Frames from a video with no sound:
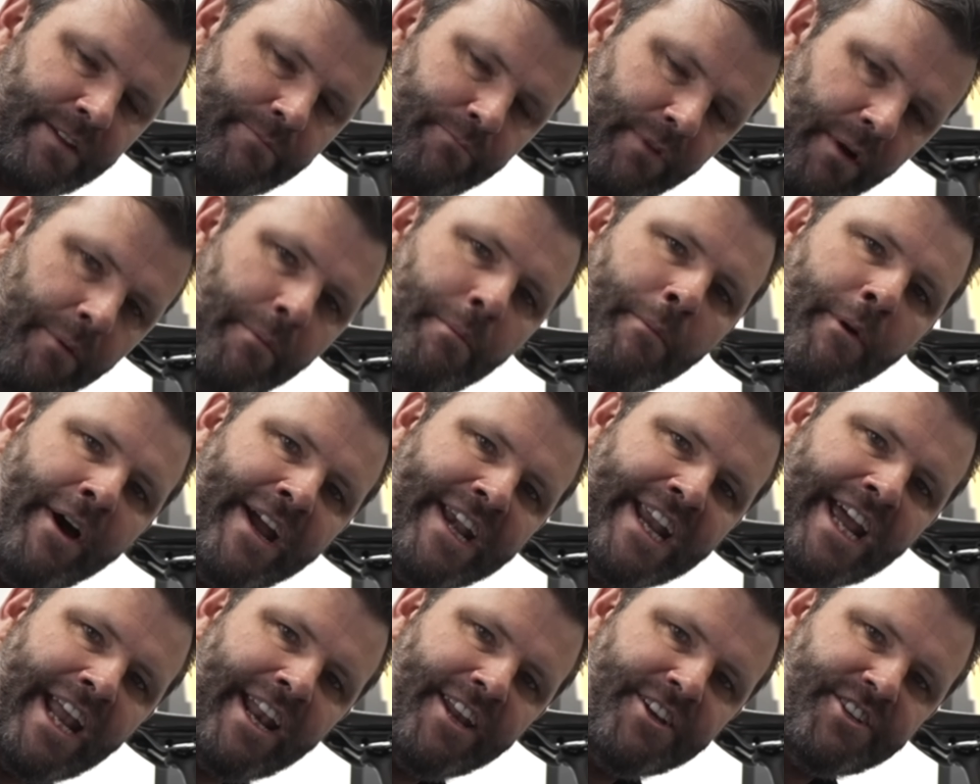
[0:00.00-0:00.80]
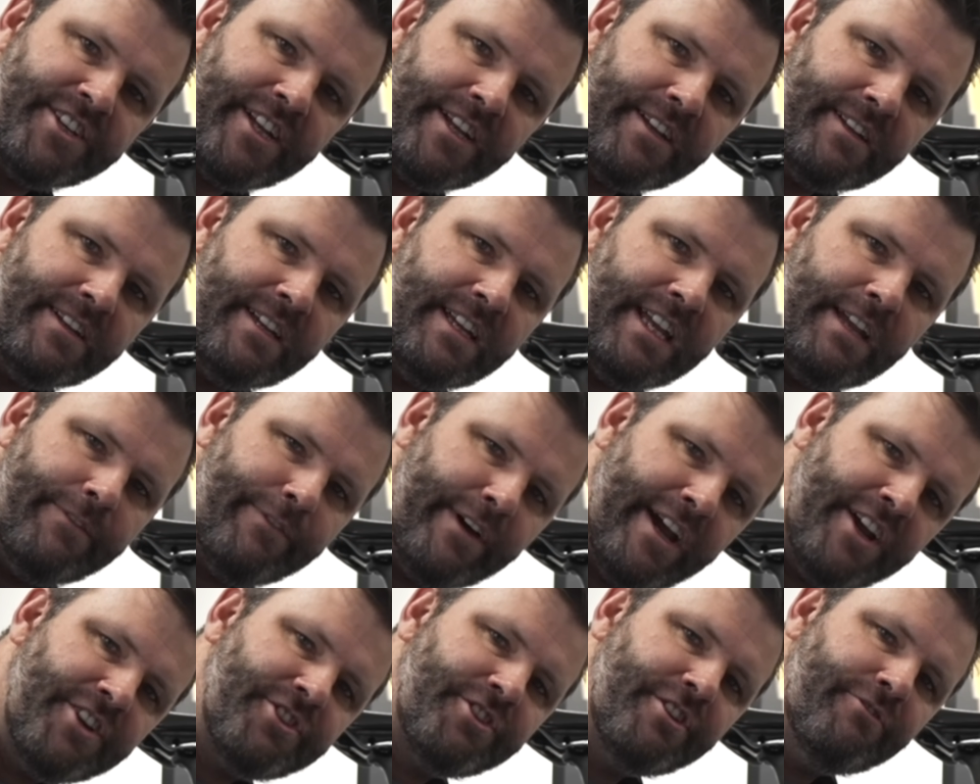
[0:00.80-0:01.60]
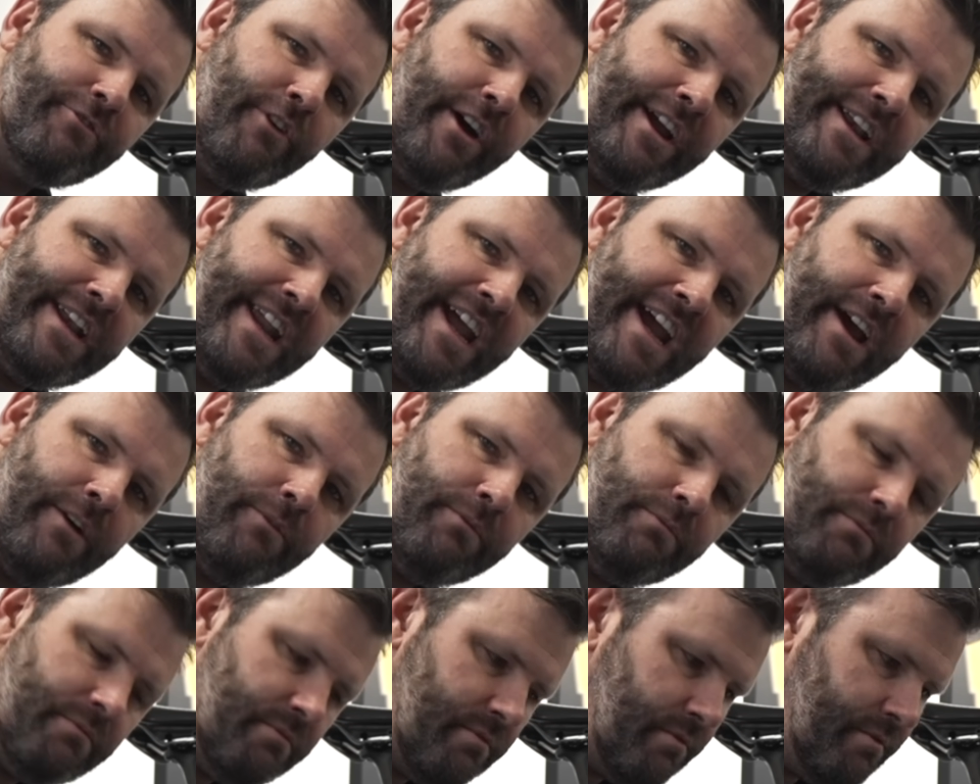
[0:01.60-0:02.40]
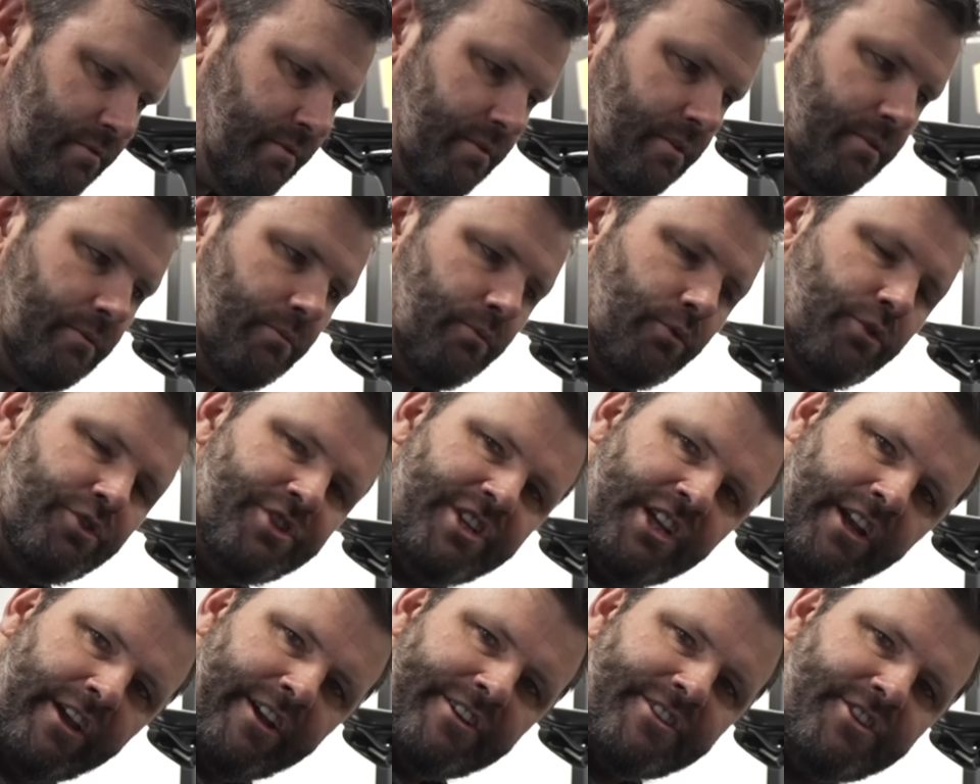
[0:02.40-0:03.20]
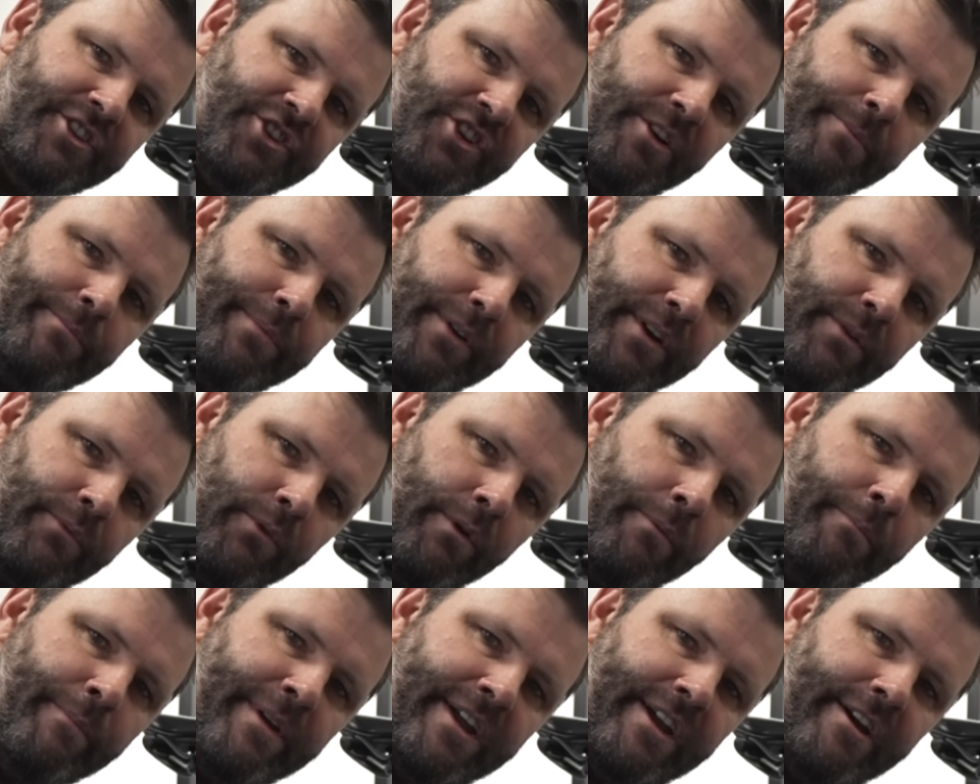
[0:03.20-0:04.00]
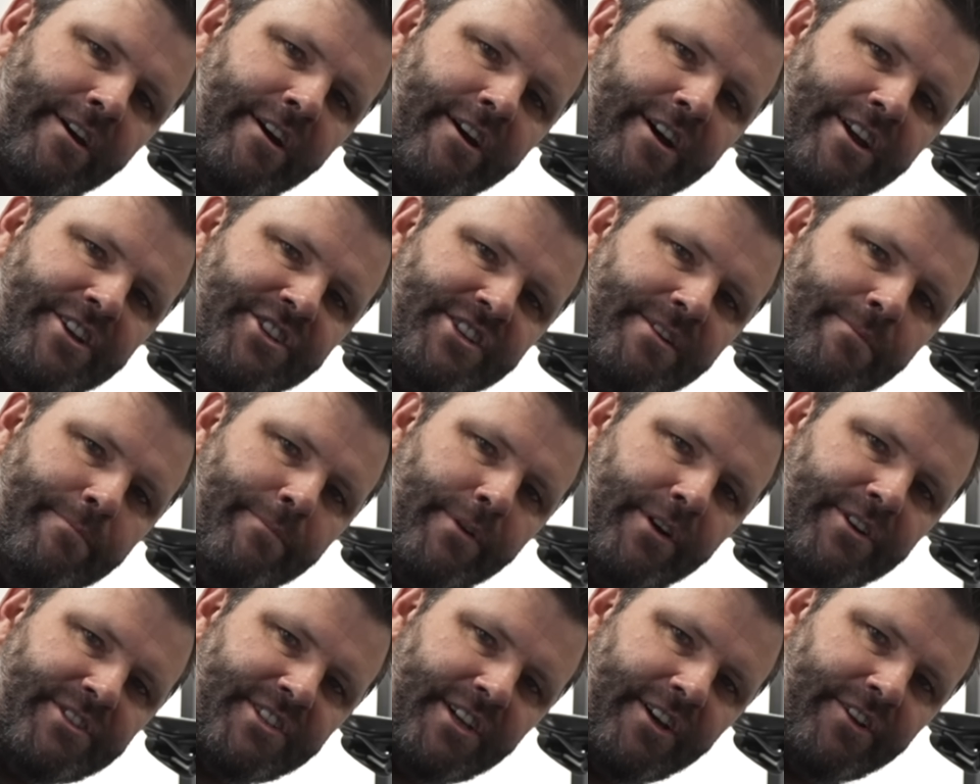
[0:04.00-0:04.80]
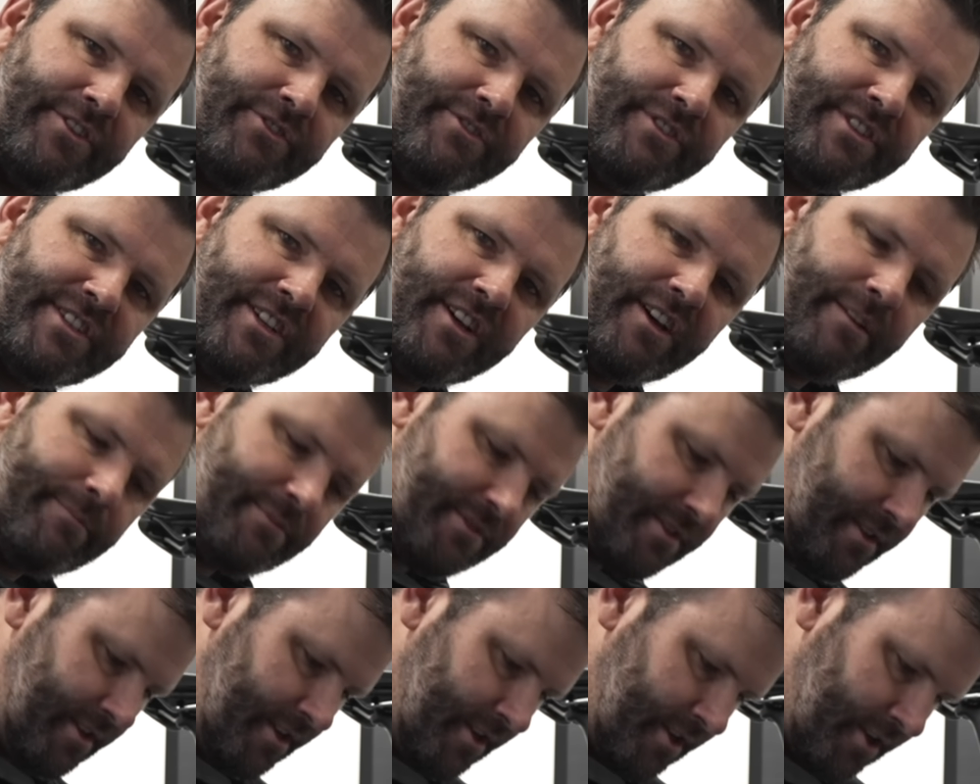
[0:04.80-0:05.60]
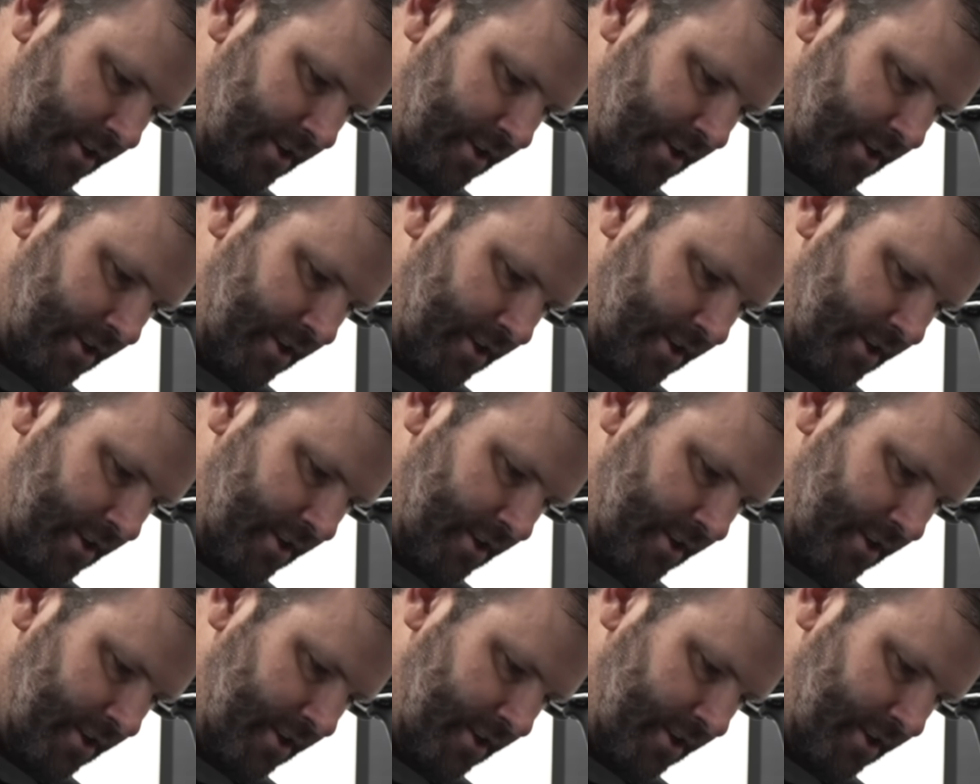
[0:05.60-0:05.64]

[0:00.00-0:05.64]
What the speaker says: Remember my analogy, if I asked you right now, would you like to jump on a 1 meter high gym box 100 times,